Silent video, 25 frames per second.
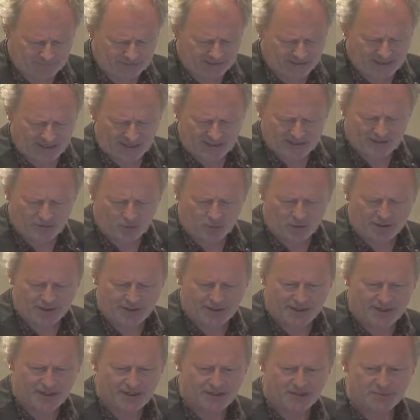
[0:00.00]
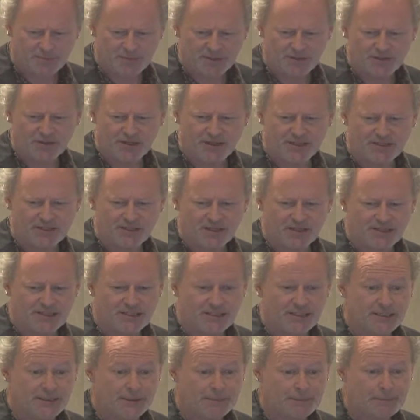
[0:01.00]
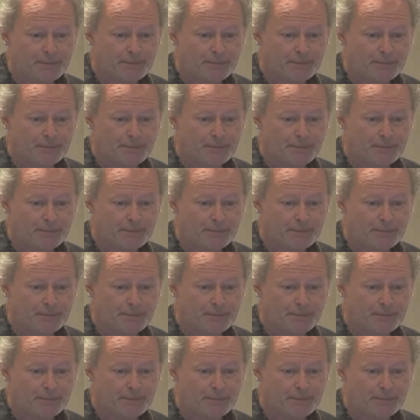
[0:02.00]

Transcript: exactly what it is, but you get the idea.